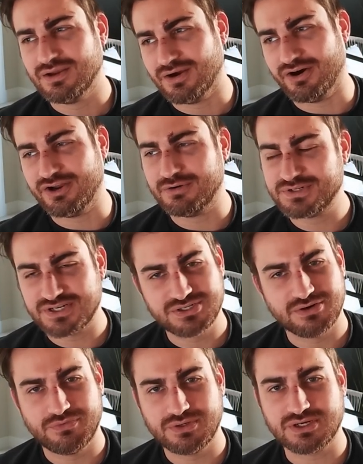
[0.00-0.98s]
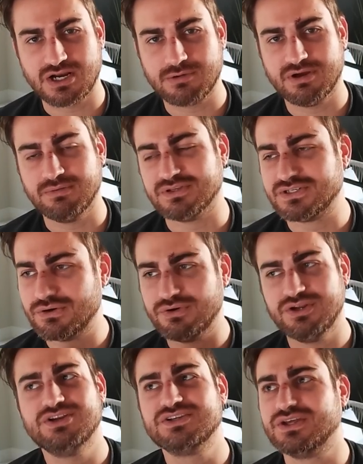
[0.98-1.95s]
100% sure if we could talk about it, but
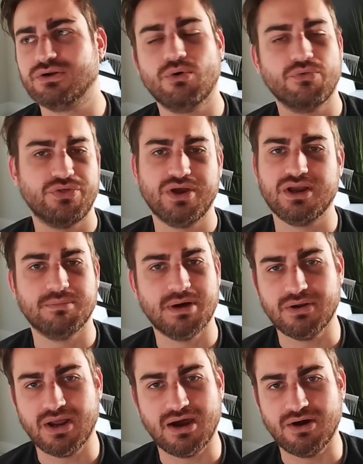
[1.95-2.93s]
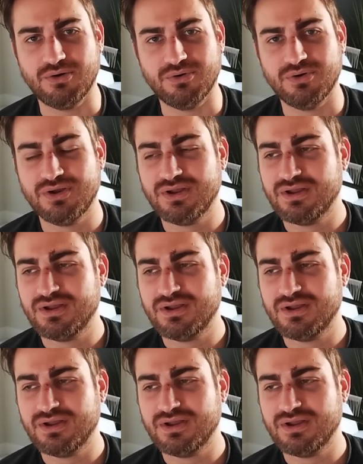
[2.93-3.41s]
Sony just did a whole thing about how